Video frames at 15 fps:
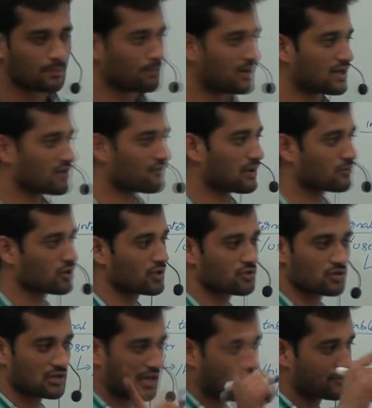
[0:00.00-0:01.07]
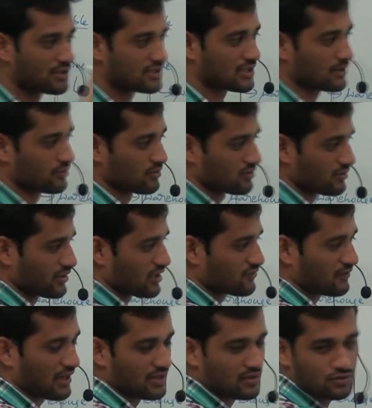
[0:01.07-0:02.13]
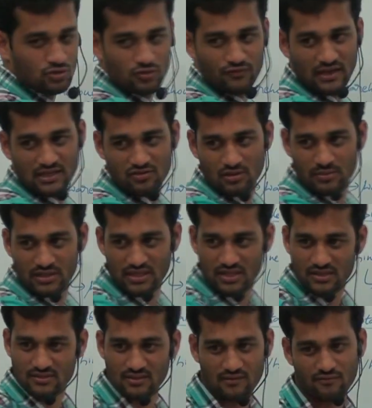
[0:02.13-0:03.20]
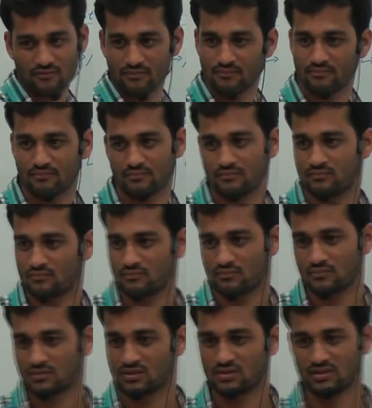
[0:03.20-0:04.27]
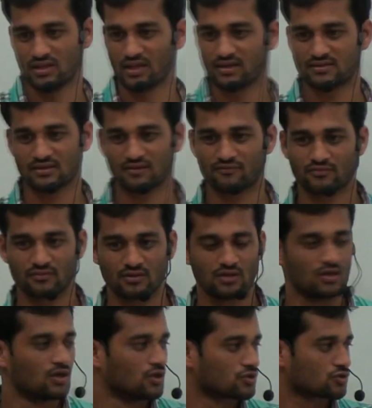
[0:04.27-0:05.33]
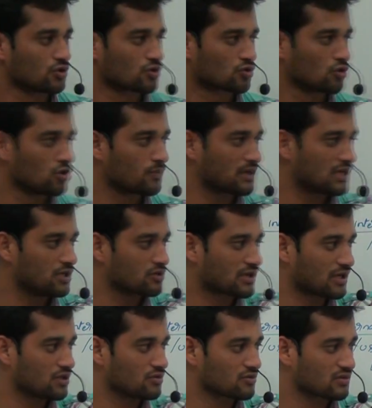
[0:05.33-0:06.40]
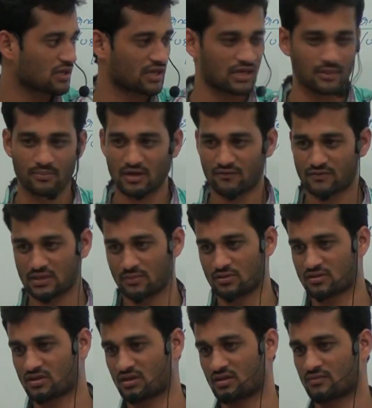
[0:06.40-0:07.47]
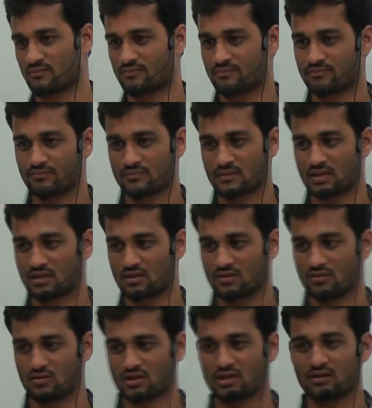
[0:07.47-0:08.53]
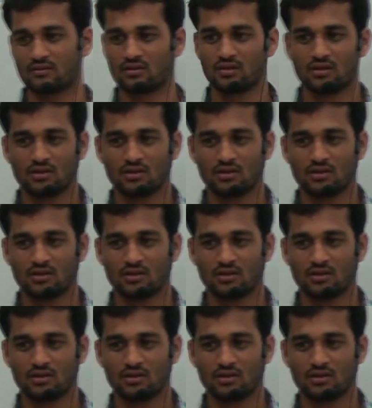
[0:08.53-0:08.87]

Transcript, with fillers: But if I am going to drop the table, these file, two files will be there itself. There itself. So globally you can use any number of tables here. Okay.